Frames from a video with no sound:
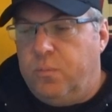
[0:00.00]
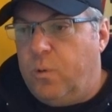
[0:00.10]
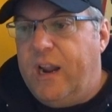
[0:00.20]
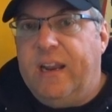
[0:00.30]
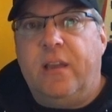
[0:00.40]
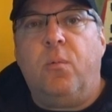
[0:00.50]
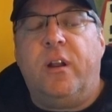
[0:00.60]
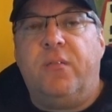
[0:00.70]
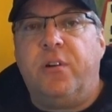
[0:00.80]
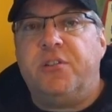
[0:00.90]
rating
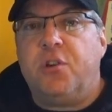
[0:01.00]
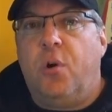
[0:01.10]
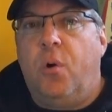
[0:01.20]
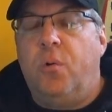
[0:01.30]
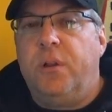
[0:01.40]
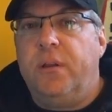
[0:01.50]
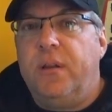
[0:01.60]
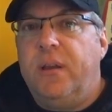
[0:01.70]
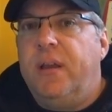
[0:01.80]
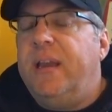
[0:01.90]
whenever it's cold,
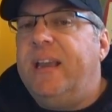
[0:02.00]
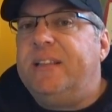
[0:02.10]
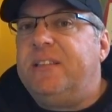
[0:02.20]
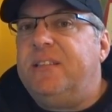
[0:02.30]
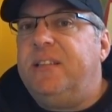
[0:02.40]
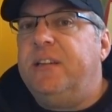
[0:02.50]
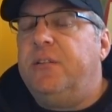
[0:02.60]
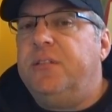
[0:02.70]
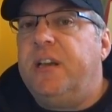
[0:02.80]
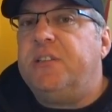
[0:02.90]
it
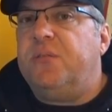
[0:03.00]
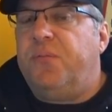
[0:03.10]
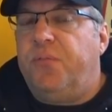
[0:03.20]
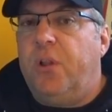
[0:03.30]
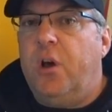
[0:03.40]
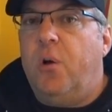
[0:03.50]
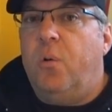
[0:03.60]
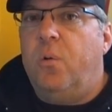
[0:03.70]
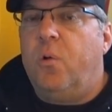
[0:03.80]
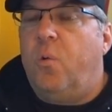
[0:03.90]
still doesn't
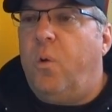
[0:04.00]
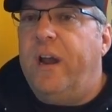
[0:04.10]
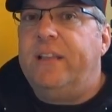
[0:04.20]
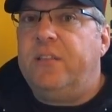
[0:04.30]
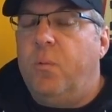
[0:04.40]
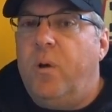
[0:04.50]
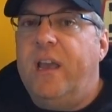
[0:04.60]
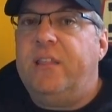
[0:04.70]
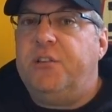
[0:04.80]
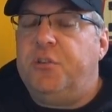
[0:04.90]
flow quite the
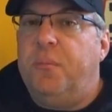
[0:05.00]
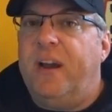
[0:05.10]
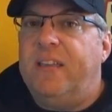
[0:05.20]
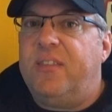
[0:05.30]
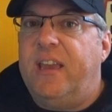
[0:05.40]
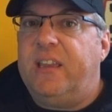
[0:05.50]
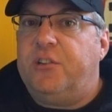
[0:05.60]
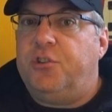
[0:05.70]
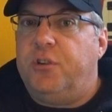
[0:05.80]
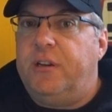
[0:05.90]
way that you might think
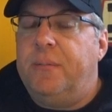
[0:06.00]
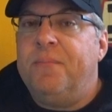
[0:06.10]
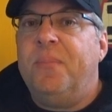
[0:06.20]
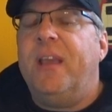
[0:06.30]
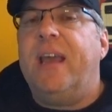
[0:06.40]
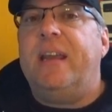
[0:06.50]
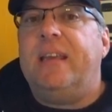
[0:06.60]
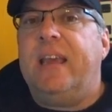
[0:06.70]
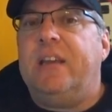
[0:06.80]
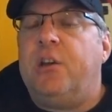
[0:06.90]
it should. And
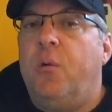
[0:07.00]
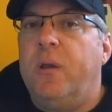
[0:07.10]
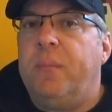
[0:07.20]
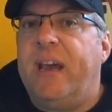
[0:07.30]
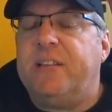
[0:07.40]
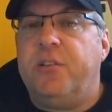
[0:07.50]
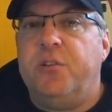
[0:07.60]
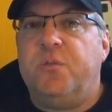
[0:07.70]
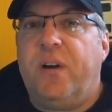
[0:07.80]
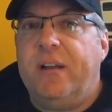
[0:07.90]
again, going back to
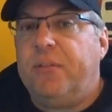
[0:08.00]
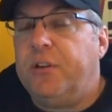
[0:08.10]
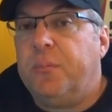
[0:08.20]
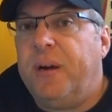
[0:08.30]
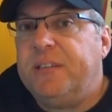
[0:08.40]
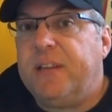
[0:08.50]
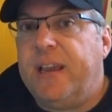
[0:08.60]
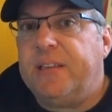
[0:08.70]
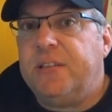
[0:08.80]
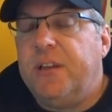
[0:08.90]
those 5-liter
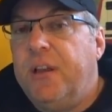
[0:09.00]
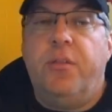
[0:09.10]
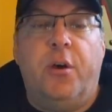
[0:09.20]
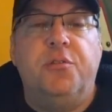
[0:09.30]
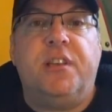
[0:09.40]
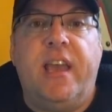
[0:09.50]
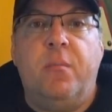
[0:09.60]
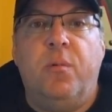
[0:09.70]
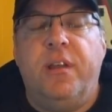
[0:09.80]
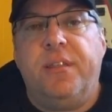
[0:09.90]
Mustangs, those
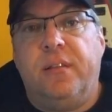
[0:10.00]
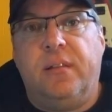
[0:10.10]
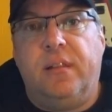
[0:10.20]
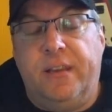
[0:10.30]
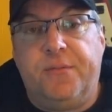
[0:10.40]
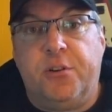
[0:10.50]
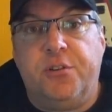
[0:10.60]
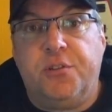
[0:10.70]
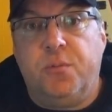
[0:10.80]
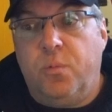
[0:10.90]
came with
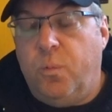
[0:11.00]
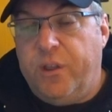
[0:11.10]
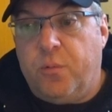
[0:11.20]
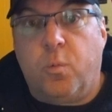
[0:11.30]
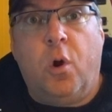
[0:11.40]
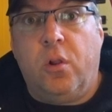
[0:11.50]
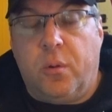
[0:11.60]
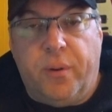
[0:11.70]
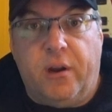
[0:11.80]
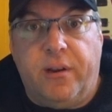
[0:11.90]
lifters with
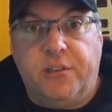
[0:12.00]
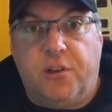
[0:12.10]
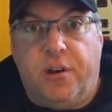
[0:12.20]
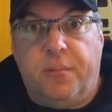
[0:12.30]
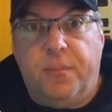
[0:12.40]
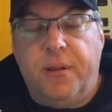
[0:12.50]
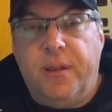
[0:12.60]
roller bearings on them.